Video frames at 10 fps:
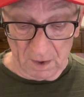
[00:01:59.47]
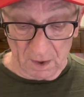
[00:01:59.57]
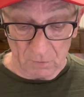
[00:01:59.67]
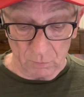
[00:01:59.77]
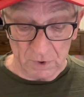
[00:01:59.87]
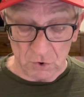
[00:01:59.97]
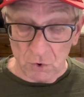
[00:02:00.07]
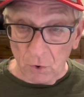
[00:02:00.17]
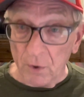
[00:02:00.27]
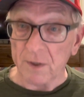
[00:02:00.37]
and
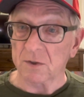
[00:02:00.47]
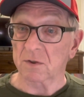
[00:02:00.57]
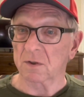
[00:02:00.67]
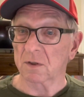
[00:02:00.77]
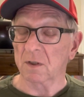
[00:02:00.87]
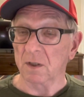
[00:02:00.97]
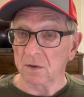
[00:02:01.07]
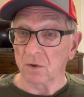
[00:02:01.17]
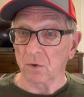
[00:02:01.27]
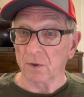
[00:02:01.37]
rejoice in
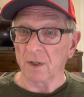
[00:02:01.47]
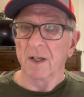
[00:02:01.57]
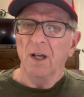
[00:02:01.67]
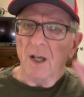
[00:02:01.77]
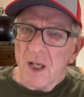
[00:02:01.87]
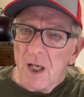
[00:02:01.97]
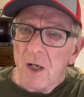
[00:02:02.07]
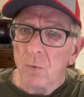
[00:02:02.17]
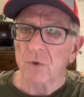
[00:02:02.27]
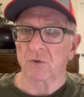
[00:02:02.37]
the Lord. He will